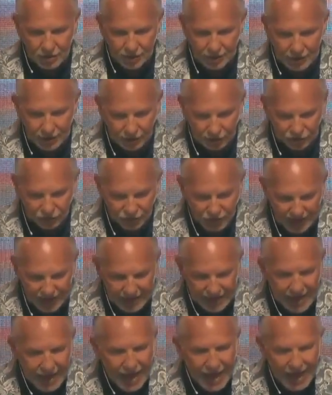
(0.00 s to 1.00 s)
his feet
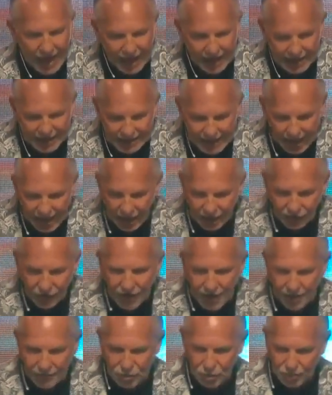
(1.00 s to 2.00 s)
and gave
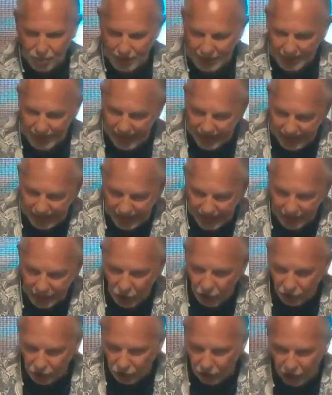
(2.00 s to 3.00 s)
him to be the head
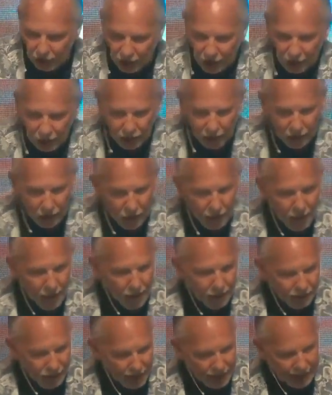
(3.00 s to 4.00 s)
over all
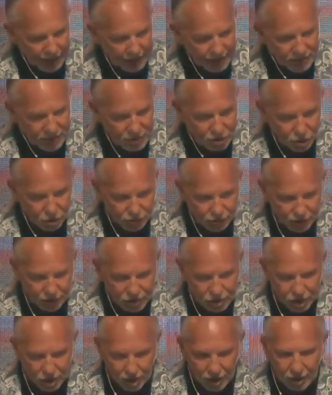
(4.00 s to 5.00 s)
things to the
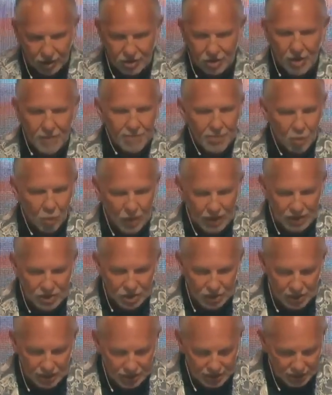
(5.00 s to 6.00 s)
church, which
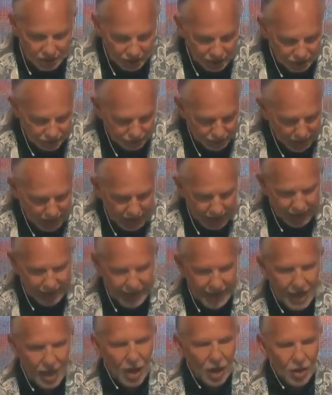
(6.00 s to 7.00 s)
is his body,
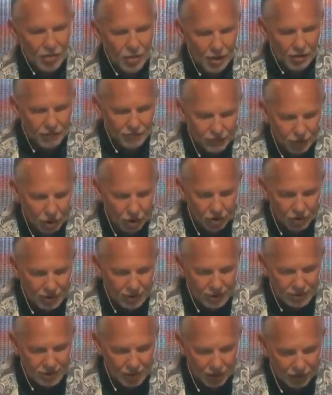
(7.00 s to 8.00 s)
the
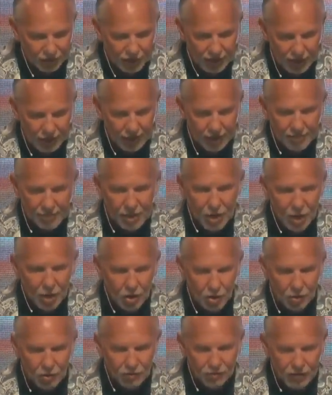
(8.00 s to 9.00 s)
fullness of him
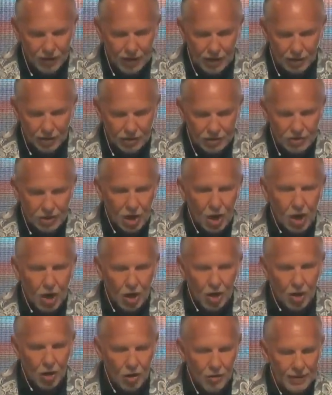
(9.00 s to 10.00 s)
who fills
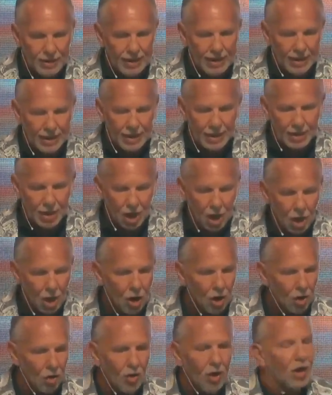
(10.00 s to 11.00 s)
all in
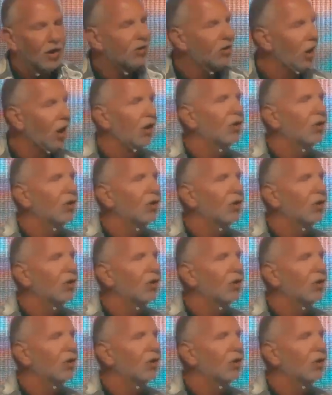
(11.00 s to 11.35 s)
all. Church,